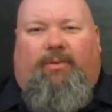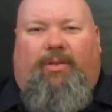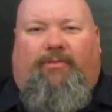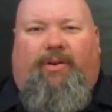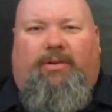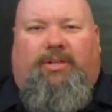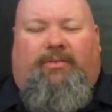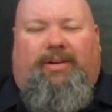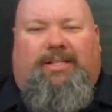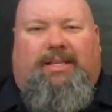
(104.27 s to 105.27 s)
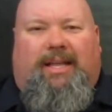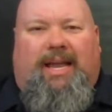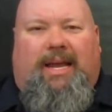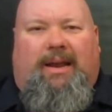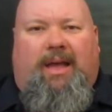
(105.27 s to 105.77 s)
Well, the folks over at
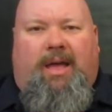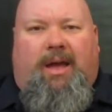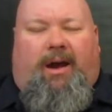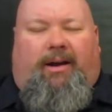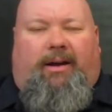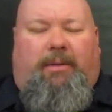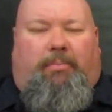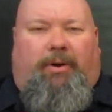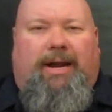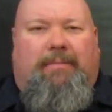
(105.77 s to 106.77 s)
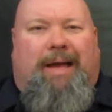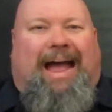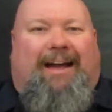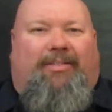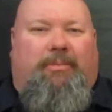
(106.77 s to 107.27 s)
Saleen are going to bring
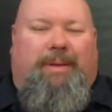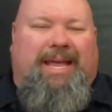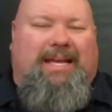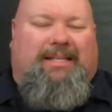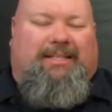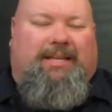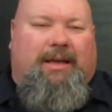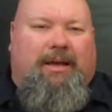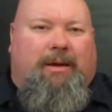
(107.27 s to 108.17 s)
back the beast.